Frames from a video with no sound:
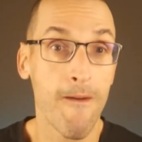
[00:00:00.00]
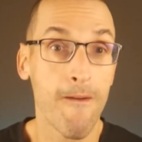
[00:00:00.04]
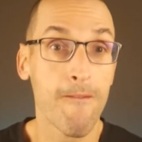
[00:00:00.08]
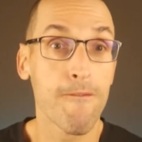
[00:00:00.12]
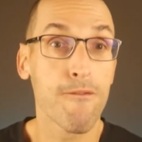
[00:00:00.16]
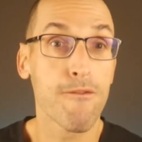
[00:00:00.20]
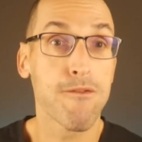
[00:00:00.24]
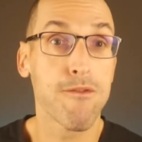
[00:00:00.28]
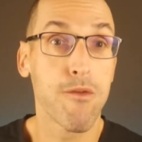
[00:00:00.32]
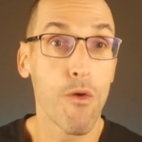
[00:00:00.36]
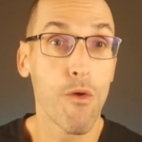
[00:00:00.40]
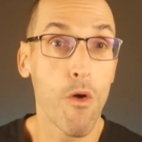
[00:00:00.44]

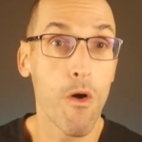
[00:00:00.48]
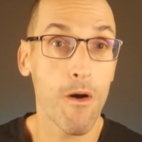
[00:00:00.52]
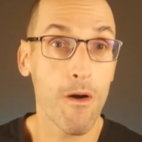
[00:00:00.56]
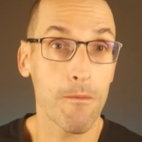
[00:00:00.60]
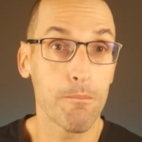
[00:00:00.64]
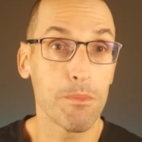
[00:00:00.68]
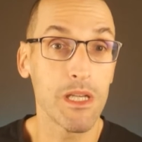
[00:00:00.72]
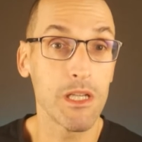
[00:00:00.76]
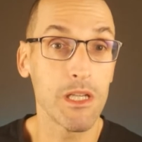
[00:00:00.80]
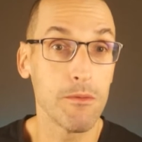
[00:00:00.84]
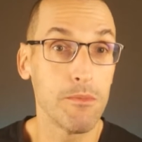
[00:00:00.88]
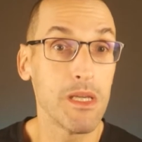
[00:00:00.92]
for
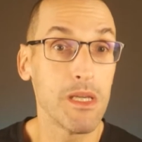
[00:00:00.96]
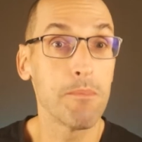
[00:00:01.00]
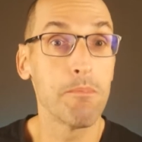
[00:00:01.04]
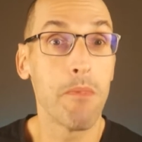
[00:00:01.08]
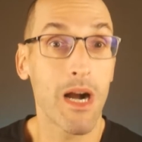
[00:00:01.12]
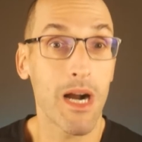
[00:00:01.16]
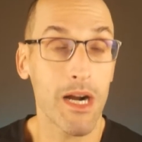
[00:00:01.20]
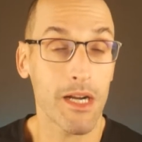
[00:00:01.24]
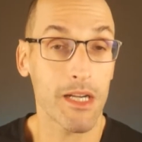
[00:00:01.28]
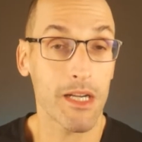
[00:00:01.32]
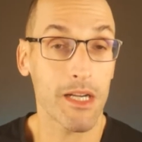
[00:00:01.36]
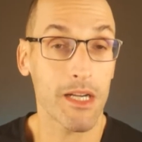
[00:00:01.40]
B2B
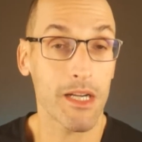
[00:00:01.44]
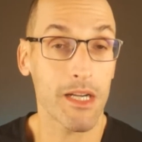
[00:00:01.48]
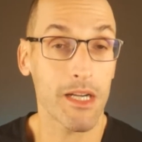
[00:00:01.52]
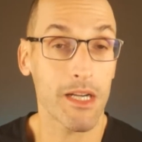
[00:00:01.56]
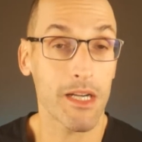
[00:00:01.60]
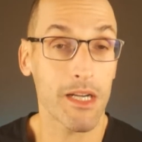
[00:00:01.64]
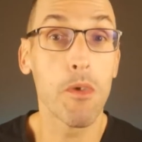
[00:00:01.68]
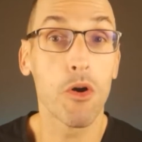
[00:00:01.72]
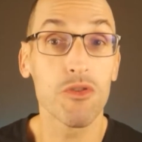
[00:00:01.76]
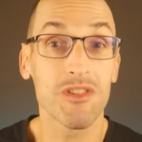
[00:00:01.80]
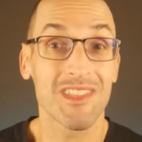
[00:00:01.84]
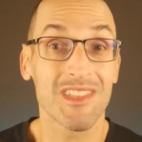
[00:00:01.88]
marketing, the
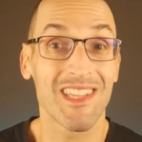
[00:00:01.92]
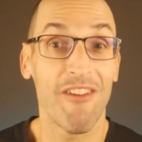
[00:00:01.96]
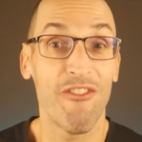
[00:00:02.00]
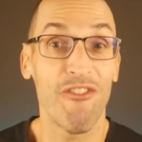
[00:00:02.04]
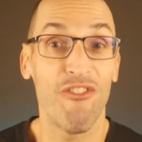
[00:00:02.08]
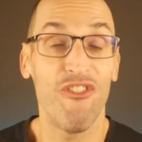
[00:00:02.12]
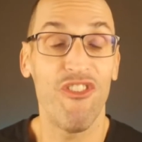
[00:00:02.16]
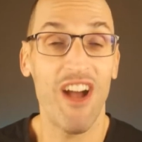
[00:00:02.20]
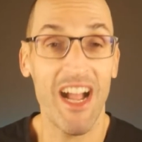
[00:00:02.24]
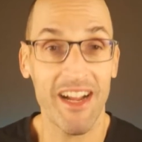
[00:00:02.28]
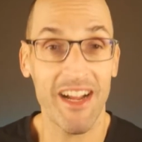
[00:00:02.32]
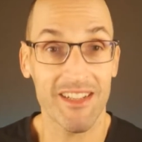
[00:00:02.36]
most
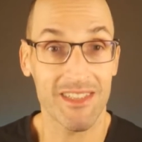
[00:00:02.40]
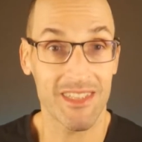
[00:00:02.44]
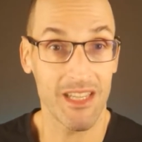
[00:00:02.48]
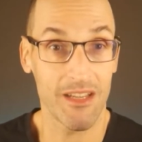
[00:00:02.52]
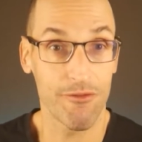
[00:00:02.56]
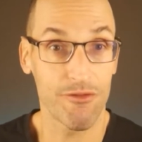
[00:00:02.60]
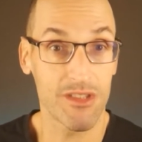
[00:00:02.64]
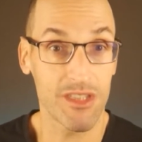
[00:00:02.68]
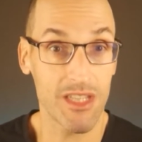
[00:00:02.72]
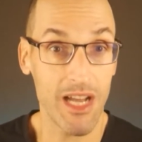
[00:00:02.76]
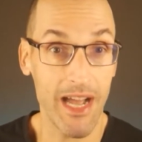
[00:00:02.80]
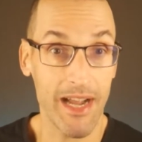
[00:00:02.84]

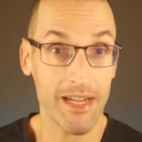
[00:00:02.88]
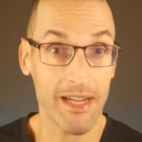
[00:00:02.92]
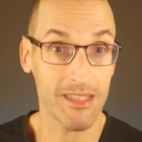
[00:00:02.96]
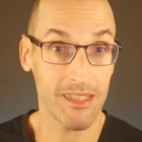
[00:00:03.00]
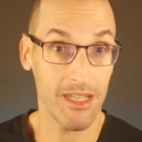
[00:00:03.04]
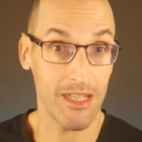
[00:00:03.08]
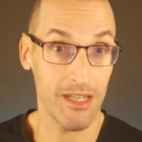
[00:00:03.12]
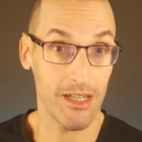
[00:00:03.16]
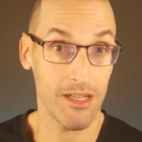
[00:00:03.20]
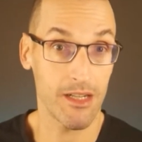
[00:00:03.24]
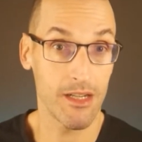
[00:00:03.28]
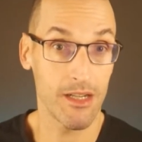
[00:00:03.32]
effective
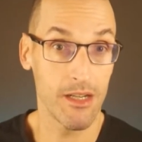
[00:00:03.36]
tactic.